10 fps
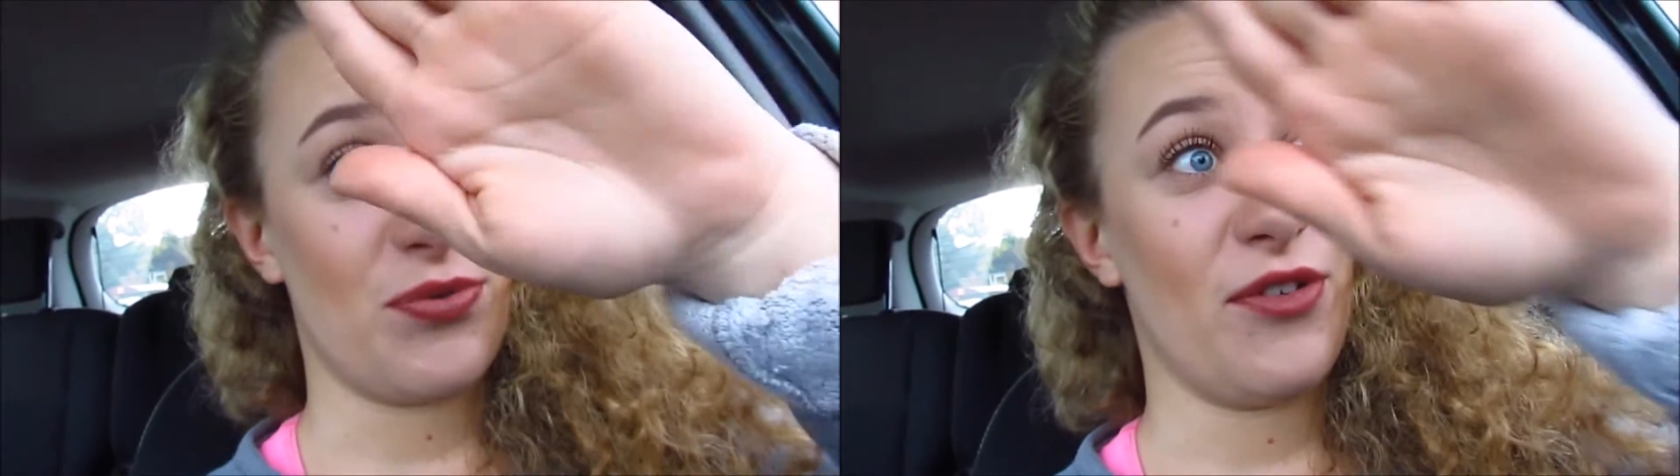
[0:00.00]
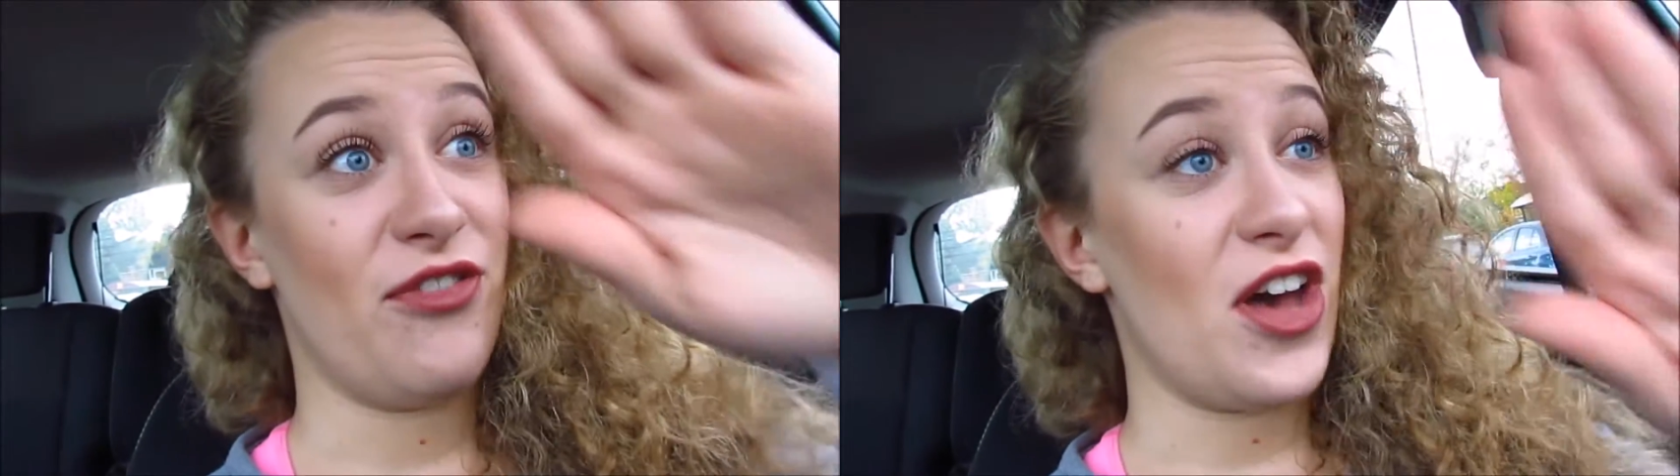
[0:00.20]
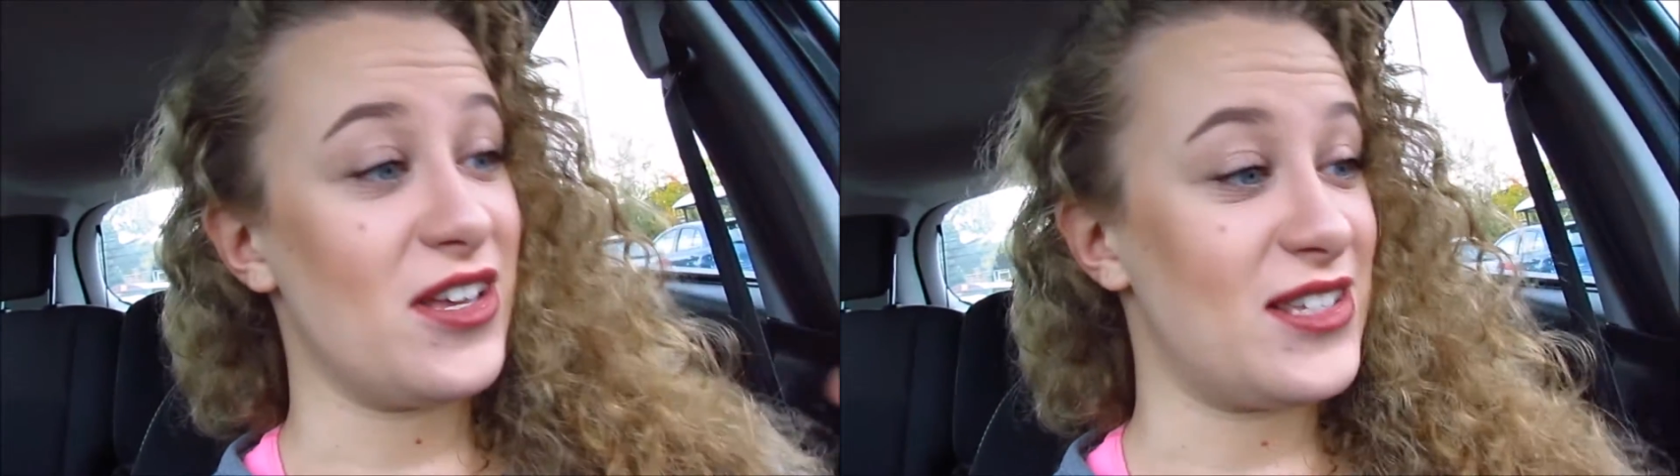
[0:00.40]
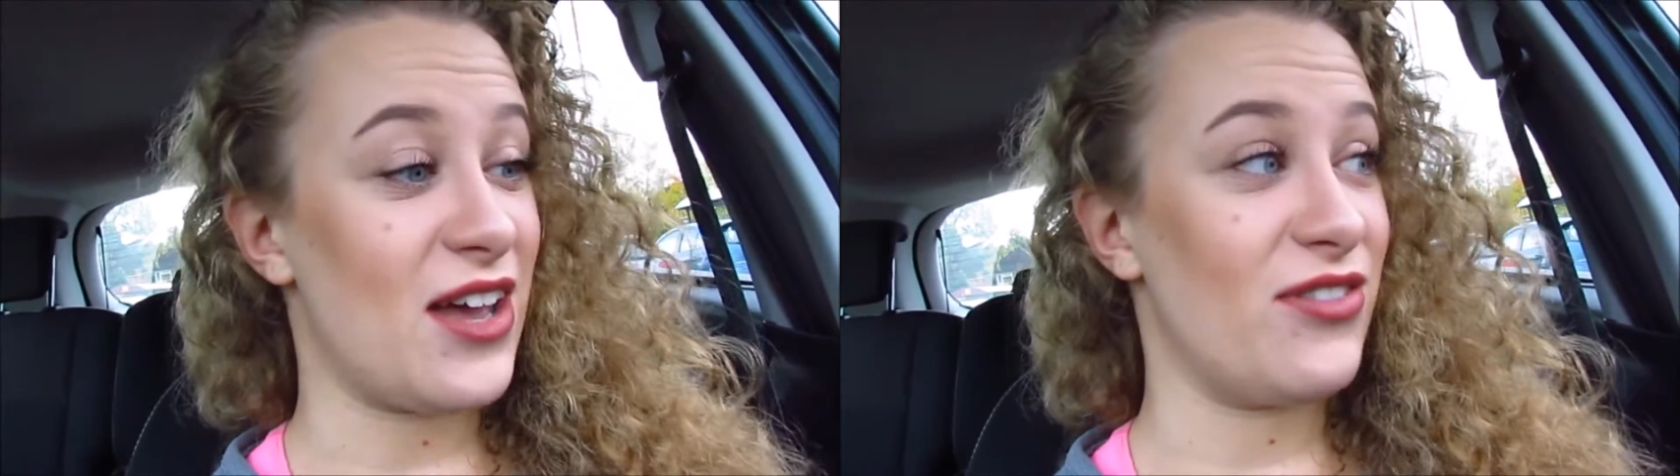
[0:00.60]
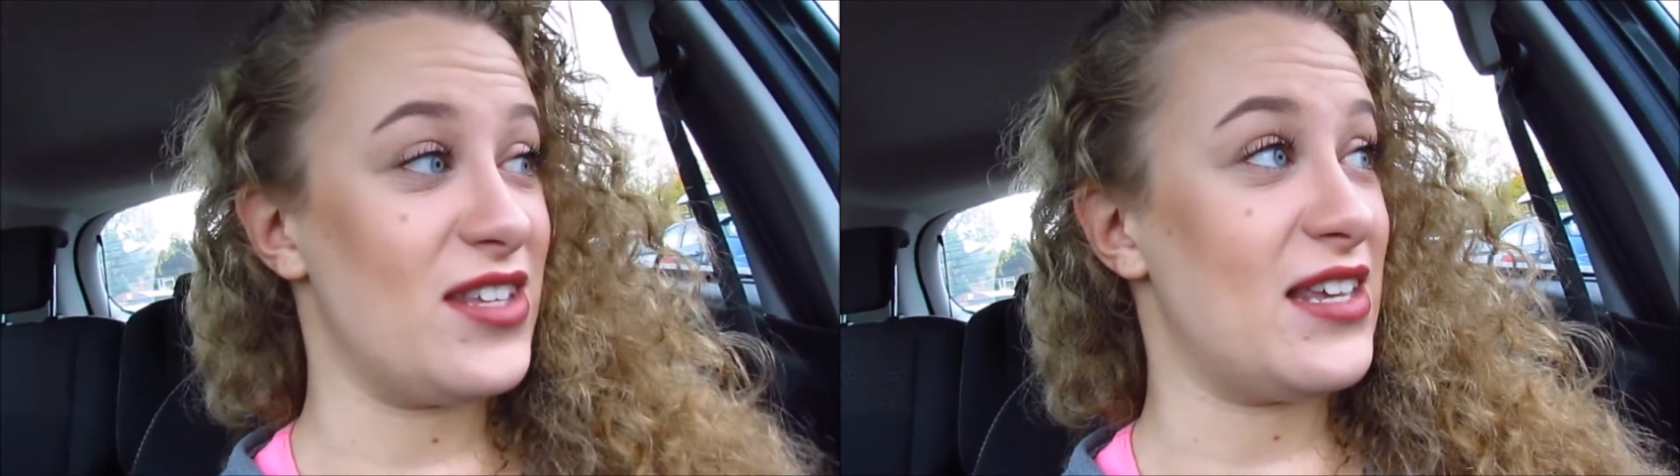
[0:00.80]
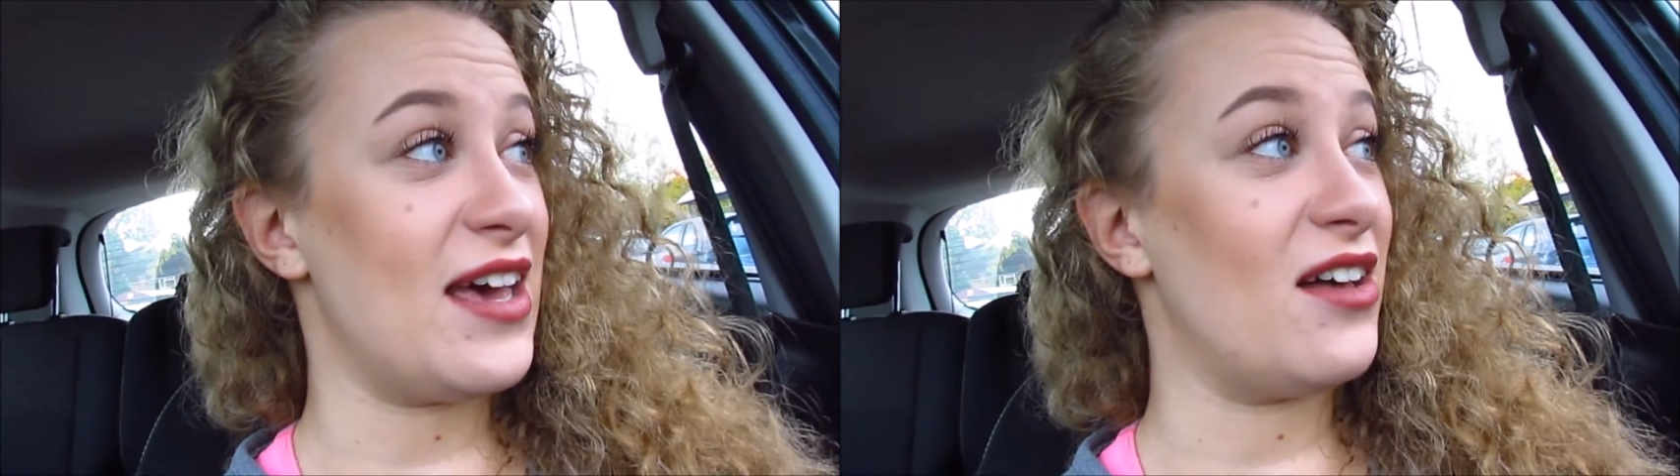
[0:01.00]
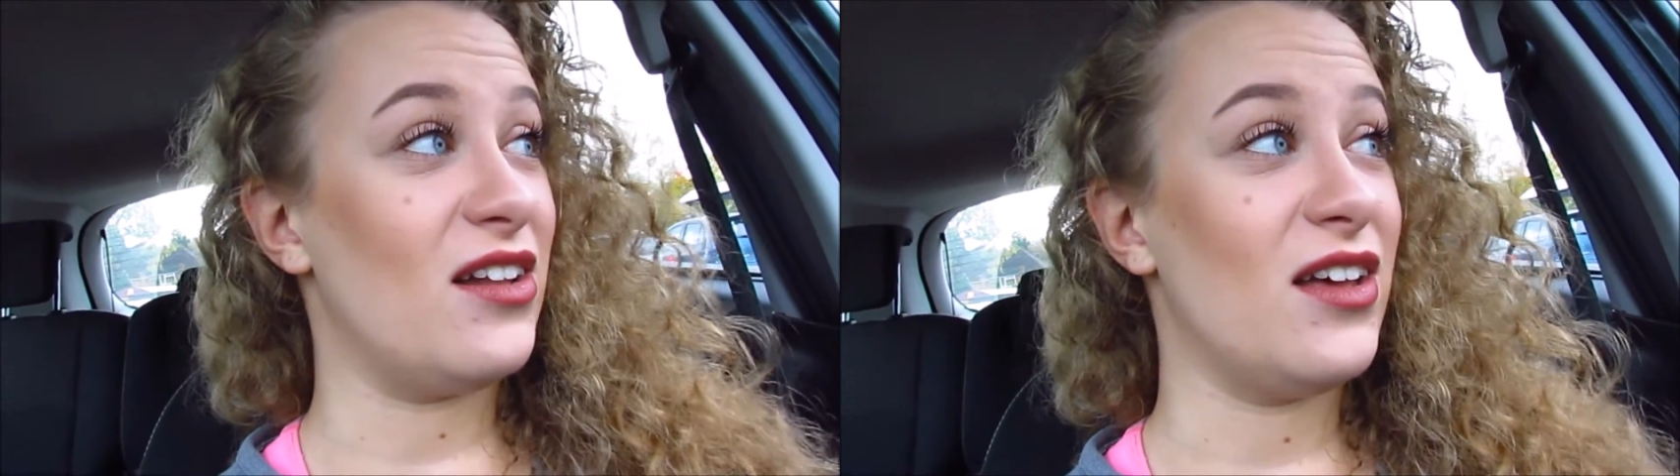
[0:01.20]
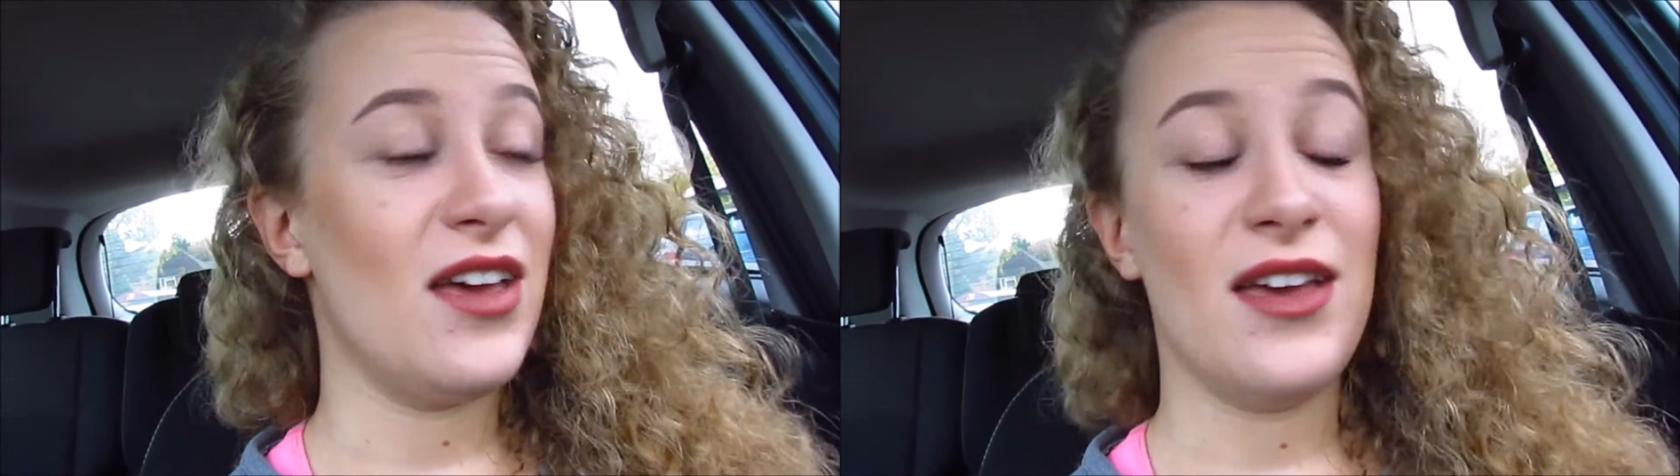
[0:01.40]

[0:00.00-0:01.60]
reverse down this hill,